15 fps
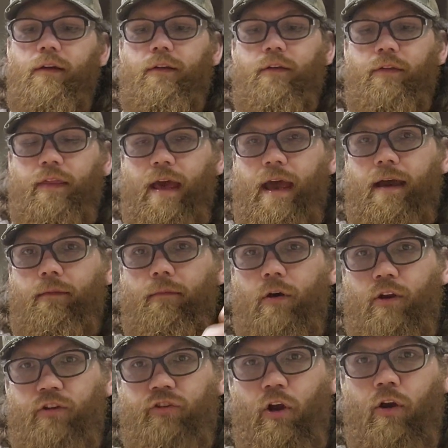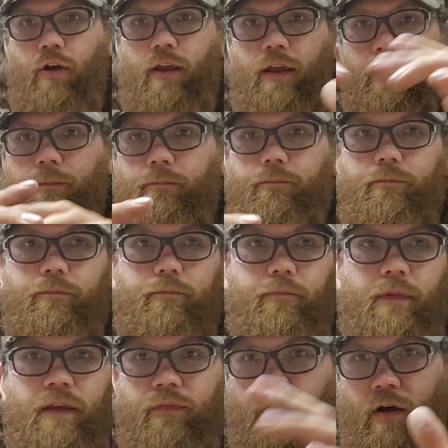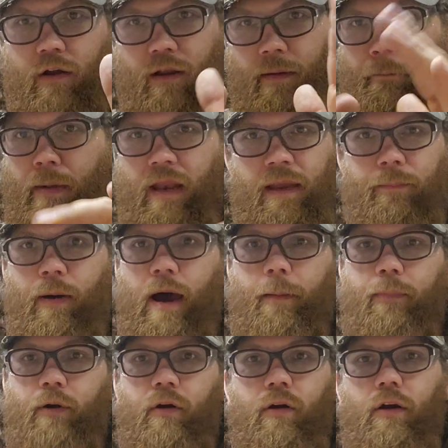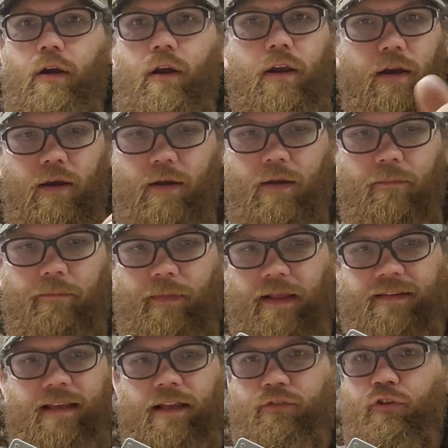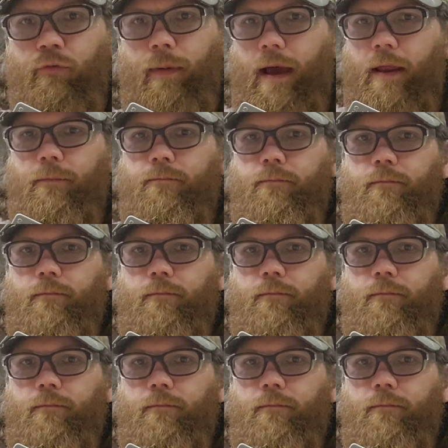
You know, that on a target, even on a mini popper, that's not too bad.